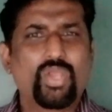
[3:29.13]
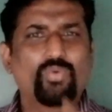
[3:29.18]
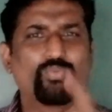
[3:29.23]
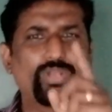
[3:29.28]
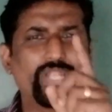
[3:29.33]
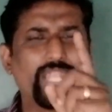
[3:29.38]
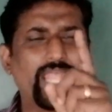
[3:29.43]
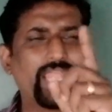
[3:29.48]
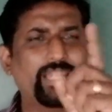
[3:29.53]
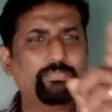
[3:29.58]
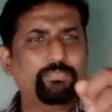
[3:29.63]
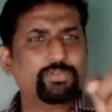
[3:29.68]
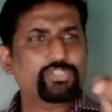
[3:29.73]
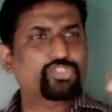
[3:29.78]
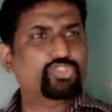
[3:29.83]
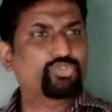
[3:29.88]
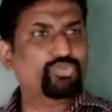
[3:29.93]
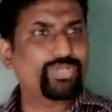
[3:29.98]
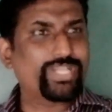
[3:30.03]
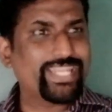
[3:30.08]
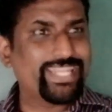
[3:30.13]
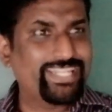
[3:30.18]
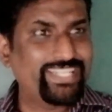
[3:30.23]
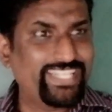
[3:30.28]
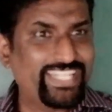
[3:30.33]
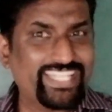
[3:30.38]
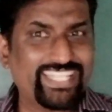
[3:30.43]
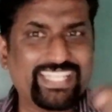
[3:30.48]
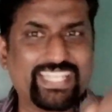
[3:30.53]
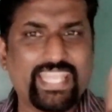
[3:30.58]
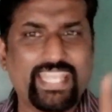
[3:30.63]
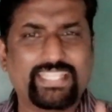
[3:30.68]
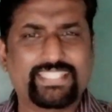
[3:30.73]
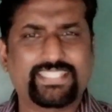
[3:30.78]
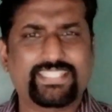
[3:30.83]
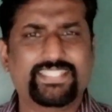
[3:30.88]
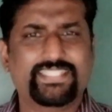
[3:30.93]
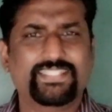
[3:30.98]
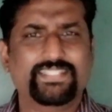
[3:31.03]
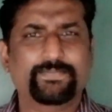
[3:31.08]
Will help us to
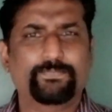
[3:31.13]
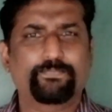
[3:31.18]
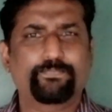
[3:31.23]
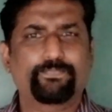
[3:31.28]
indicate.